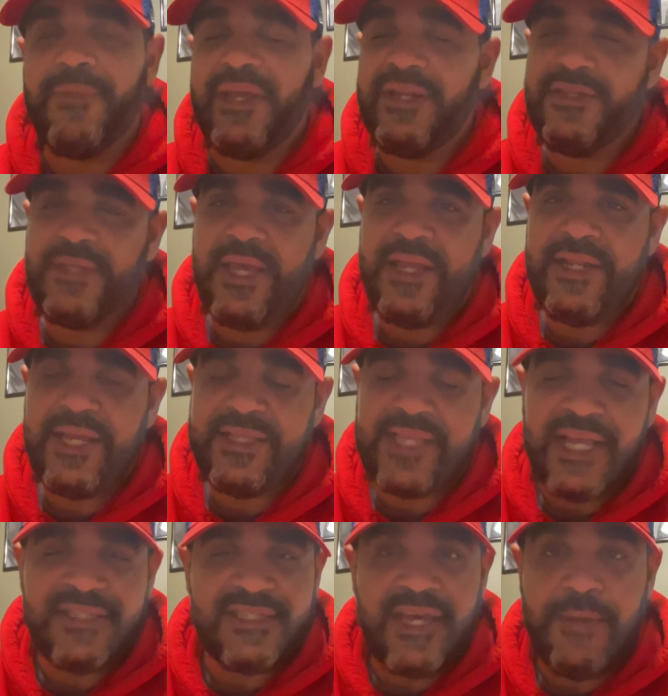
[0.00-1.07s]
and at
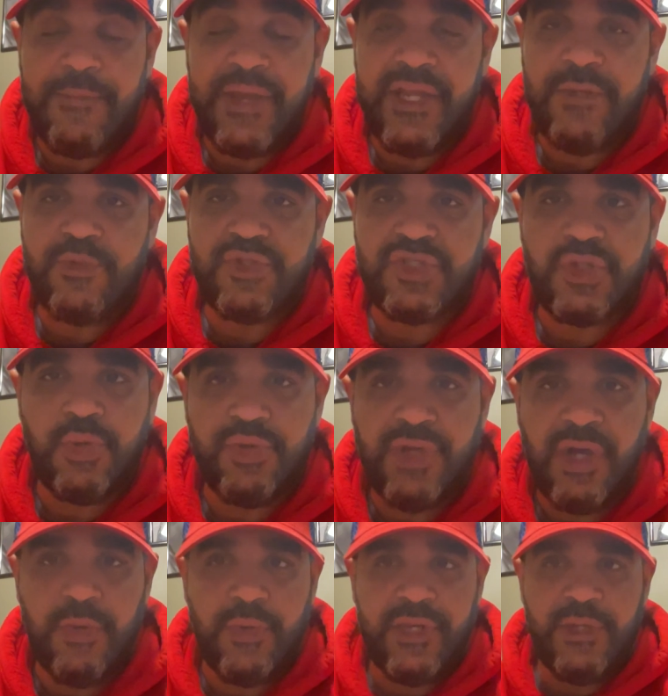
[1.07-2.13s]
that time Manny was so
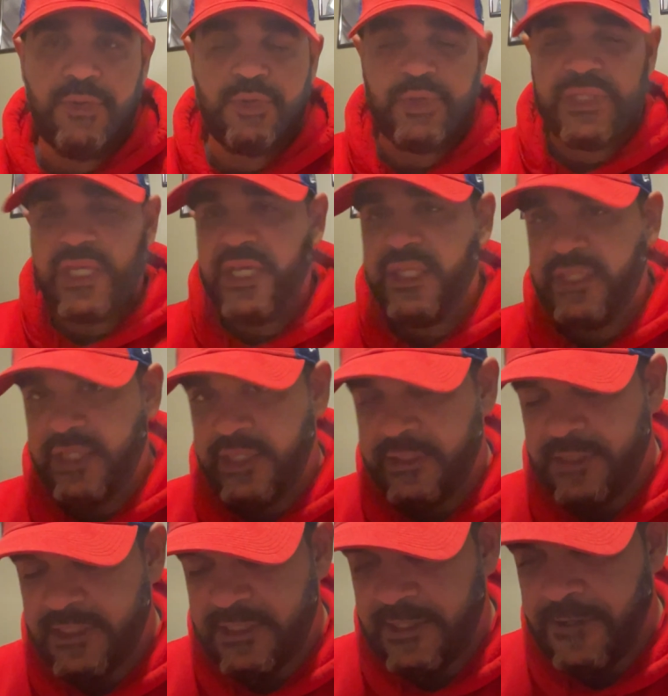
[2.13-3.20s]
young when he was with the
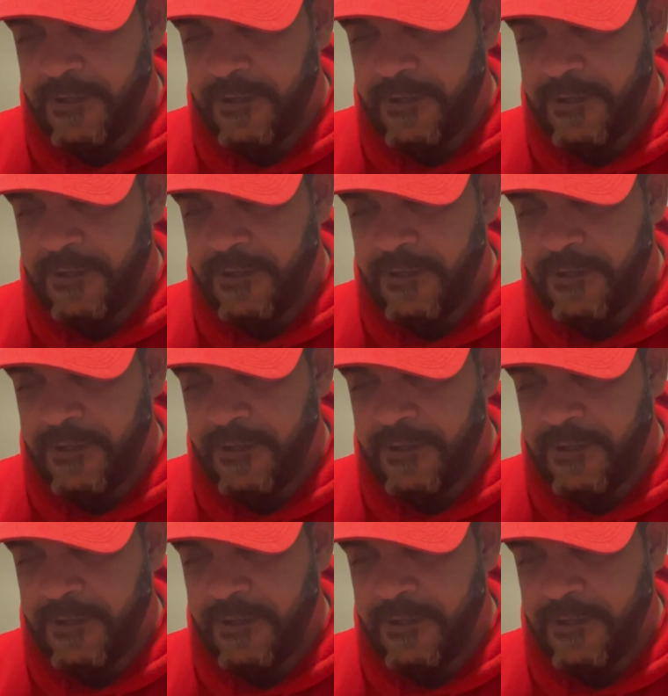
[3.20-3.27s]
Indians,